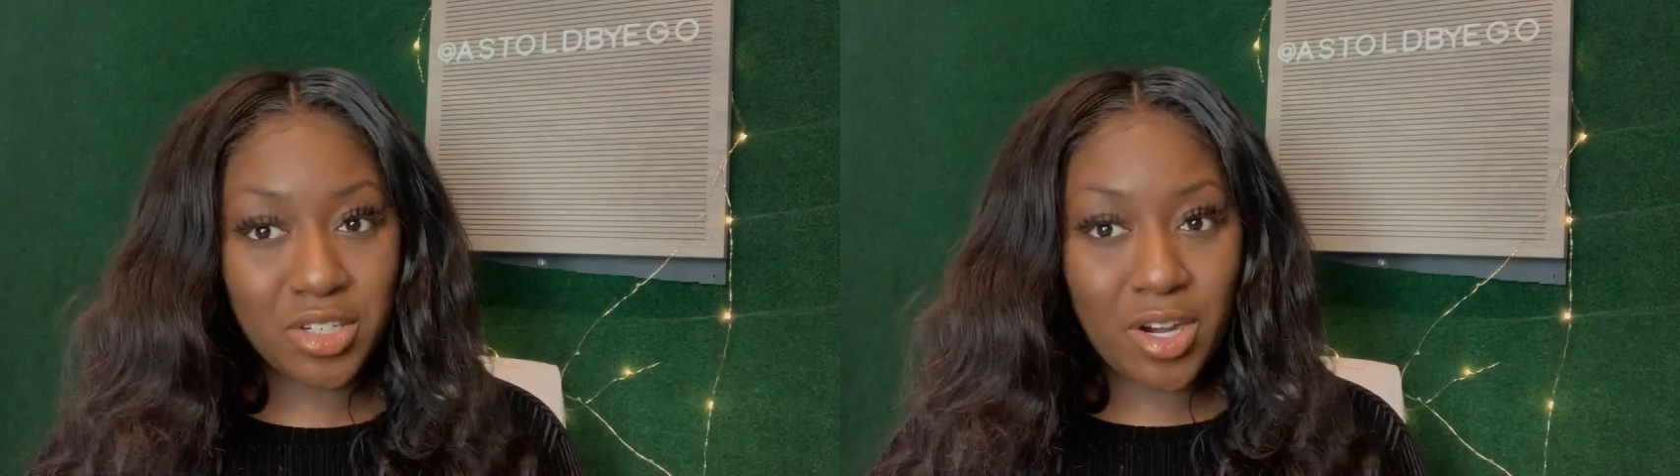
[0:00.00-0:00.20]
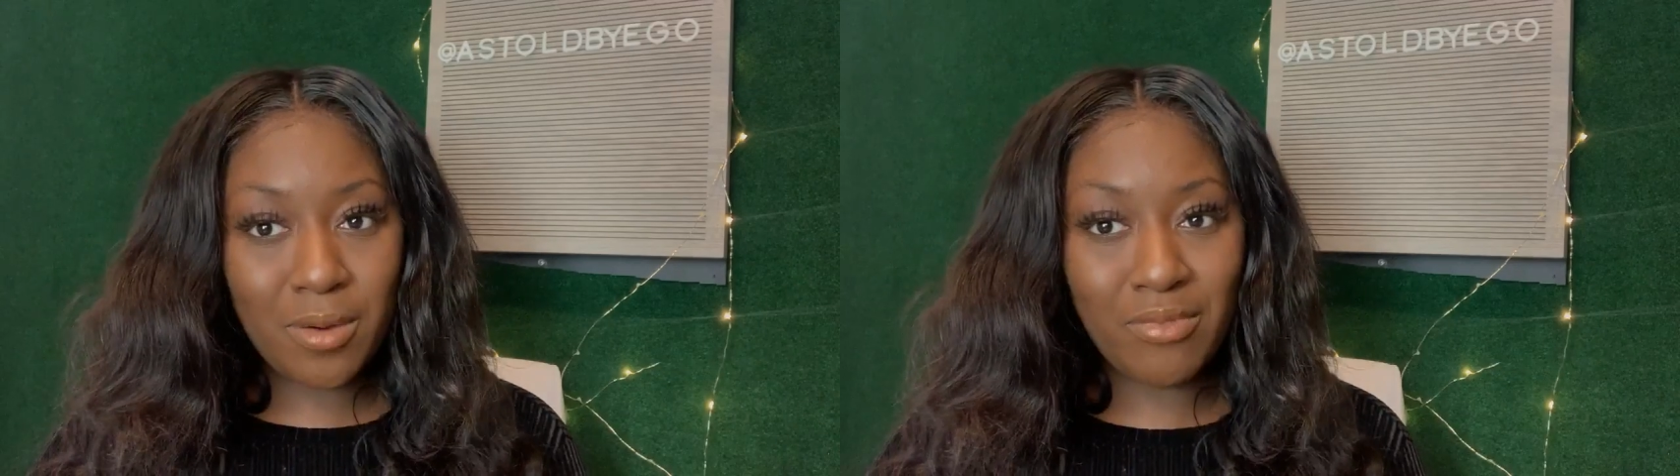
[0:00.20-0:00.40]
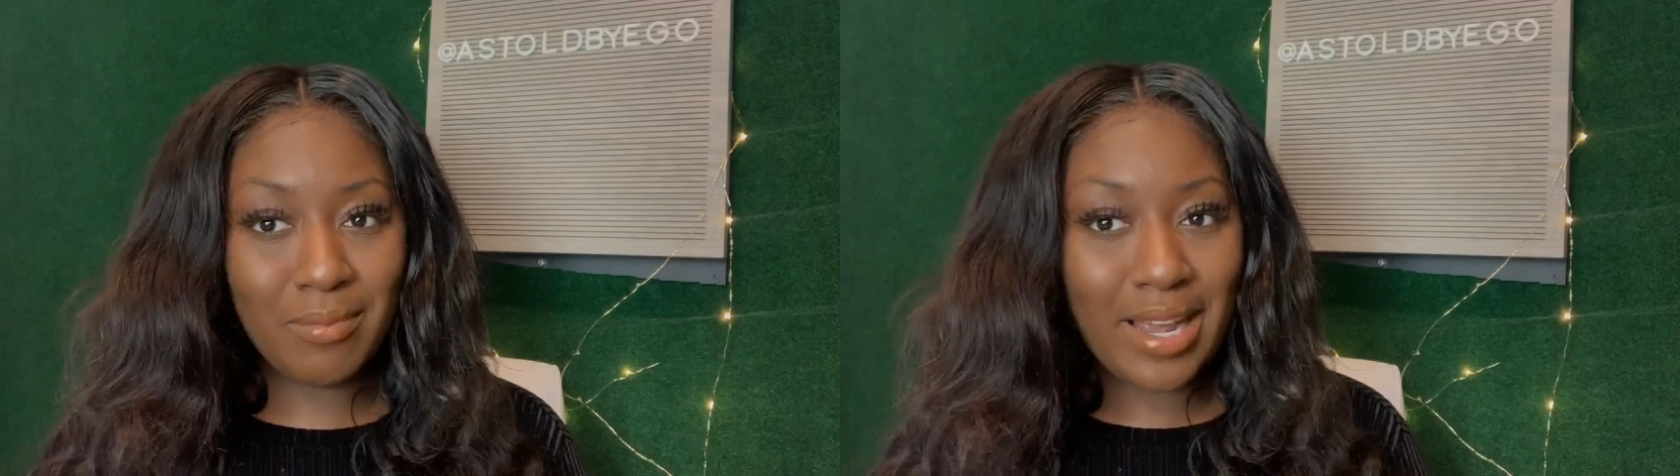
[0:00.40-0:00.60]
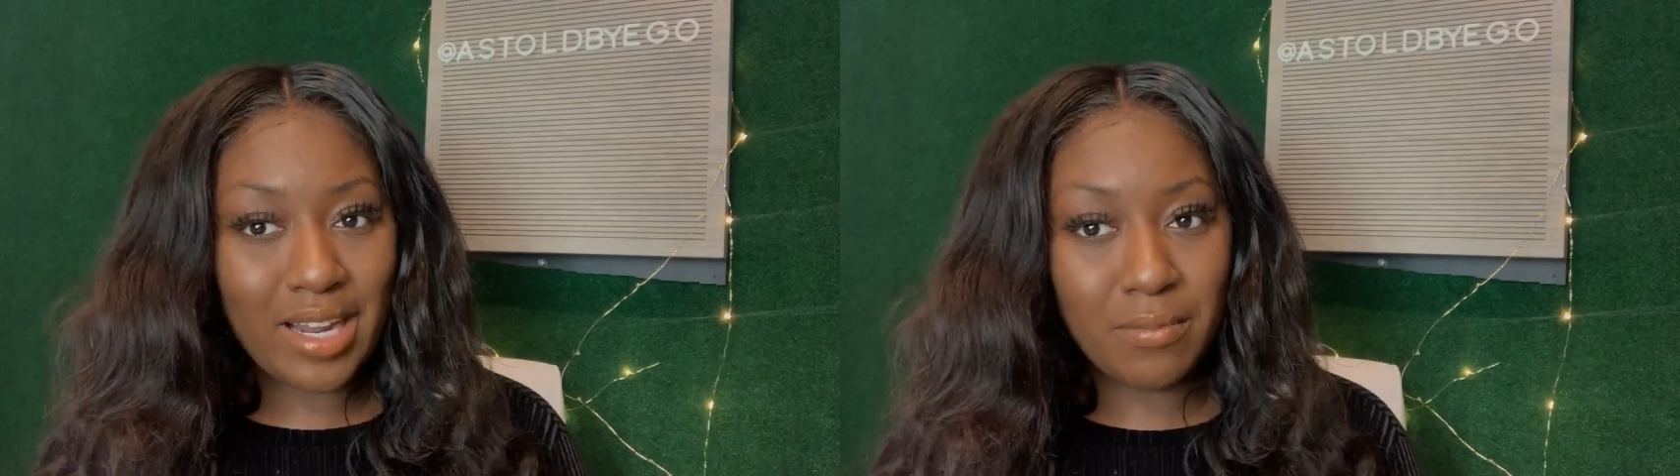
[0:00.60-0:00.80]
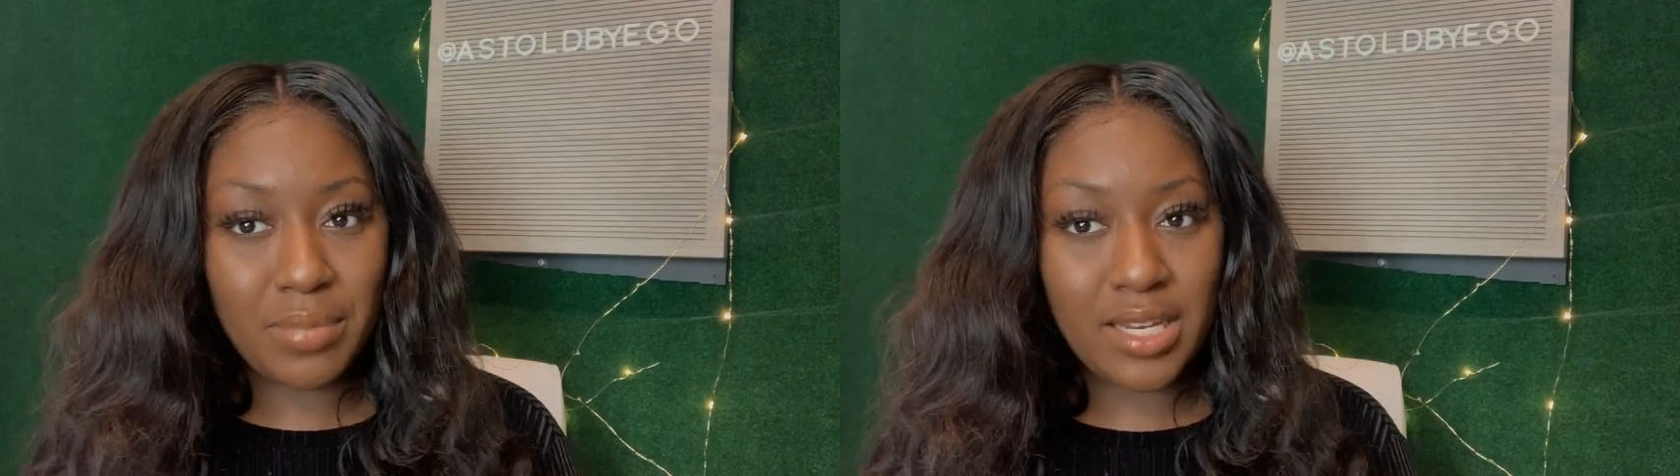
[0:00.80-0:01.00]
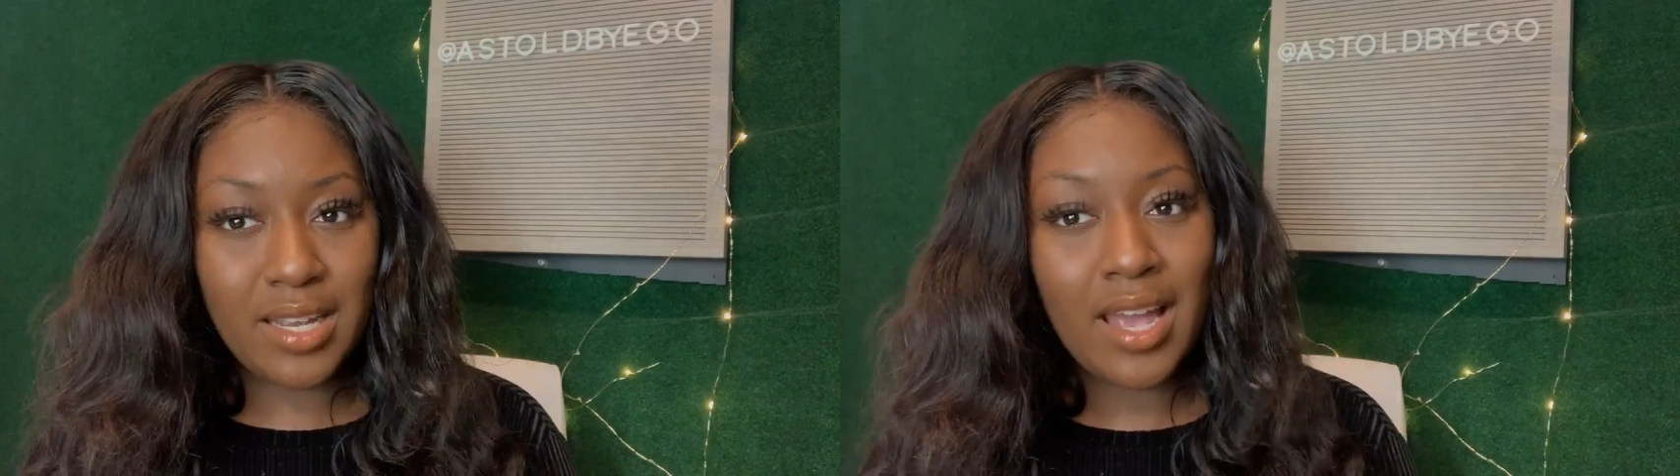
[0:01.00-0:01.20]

comb from that company.